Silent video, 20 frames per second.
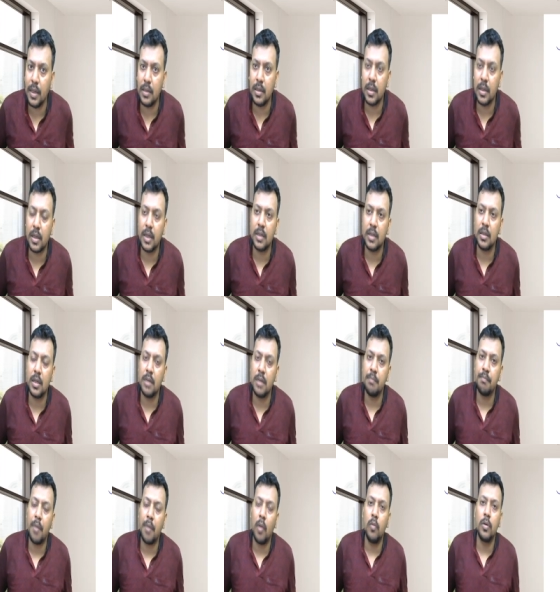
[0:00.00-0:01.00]
they can
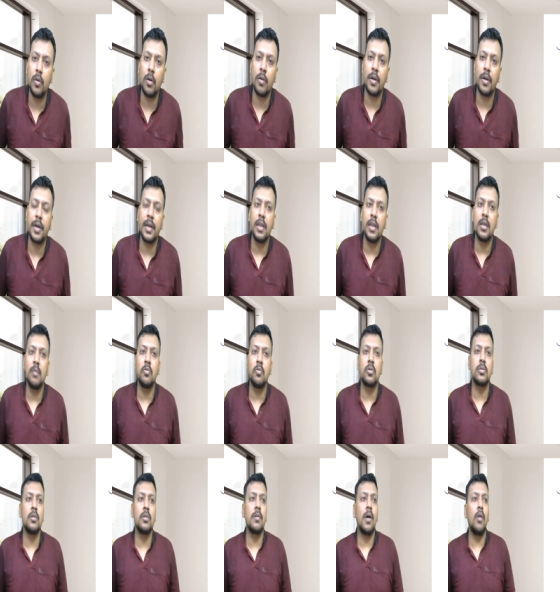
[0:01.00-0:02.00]
impound or retain the
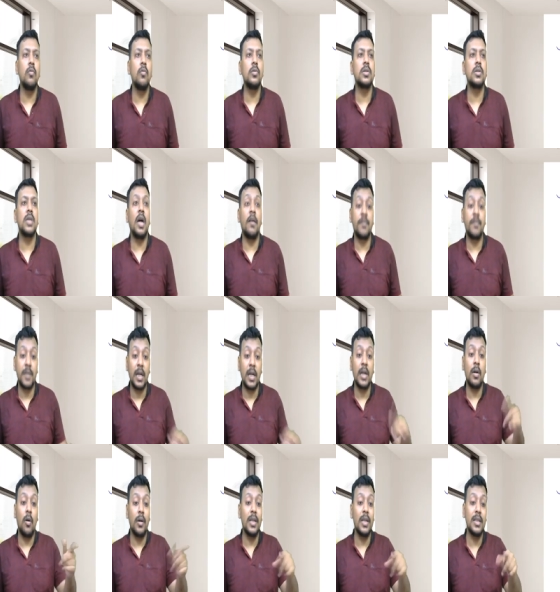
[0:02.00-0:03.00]
books of accounts after
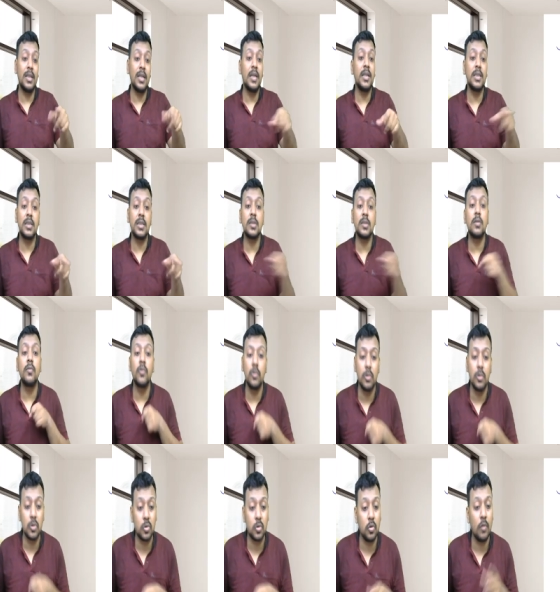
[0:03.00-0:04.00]
recording the reasons of
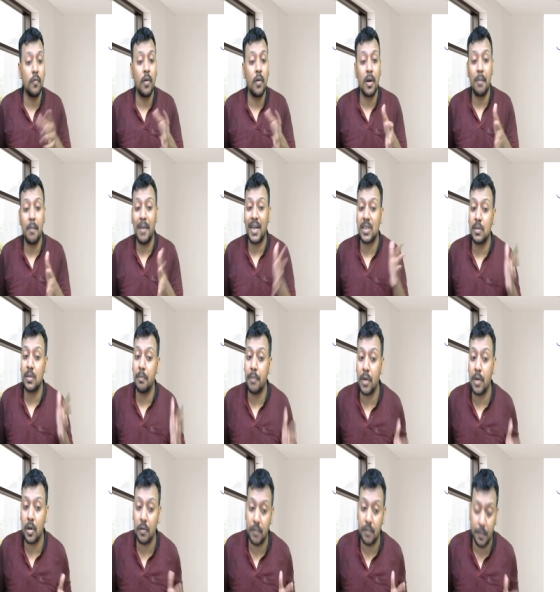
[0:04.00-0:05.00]
doing so for a maximum
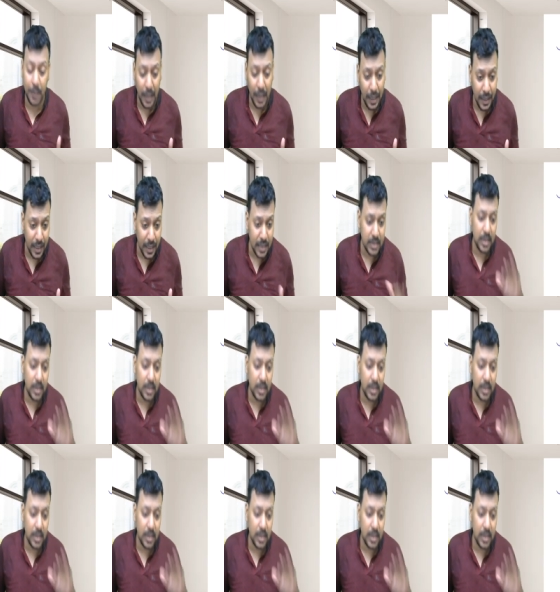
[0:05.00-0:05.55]
period of 15 days,